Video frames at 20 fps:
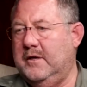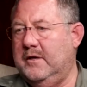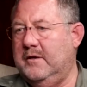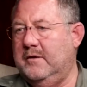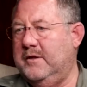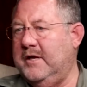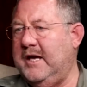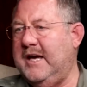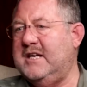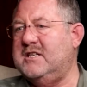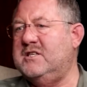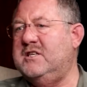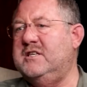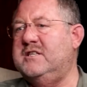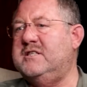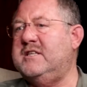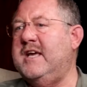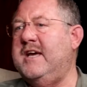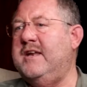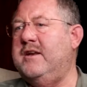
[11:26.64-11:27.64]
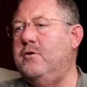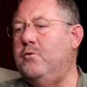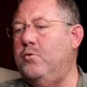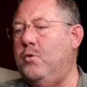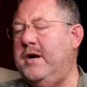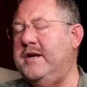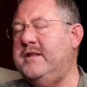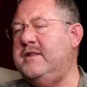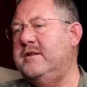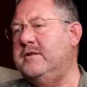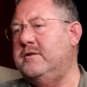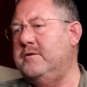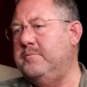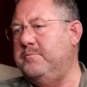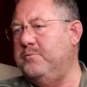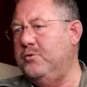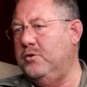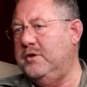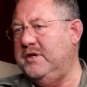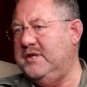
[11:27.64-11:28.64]
actually stand and wait at the
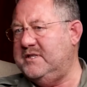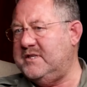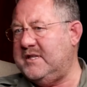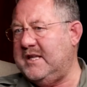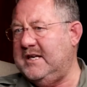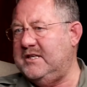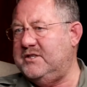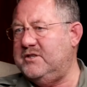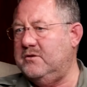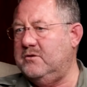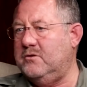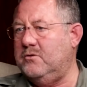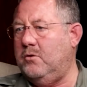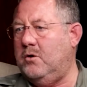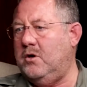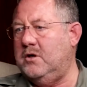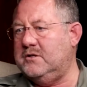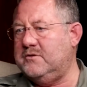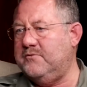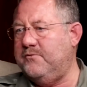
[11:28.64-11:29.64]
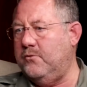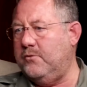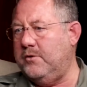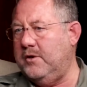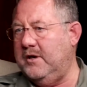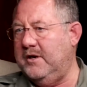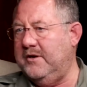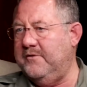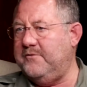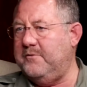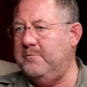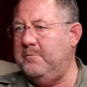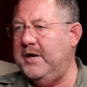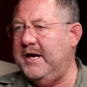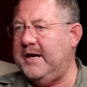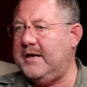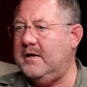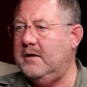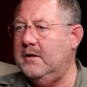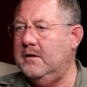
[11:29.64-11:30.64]
police station to ask for a lift
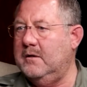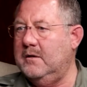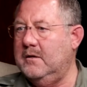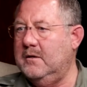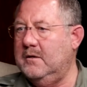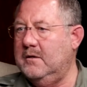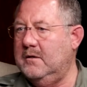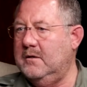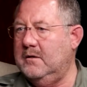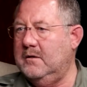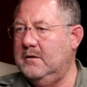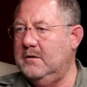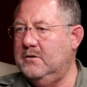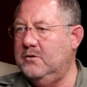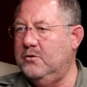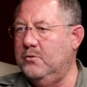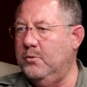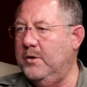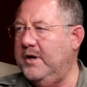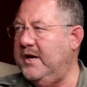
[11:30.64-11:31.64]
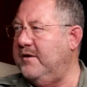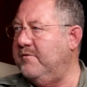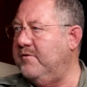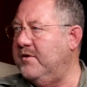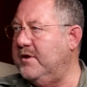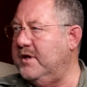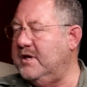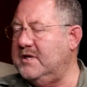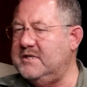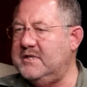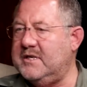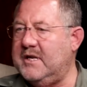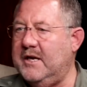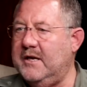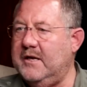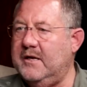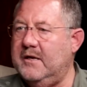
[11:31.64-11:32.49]
back to wherever they stay.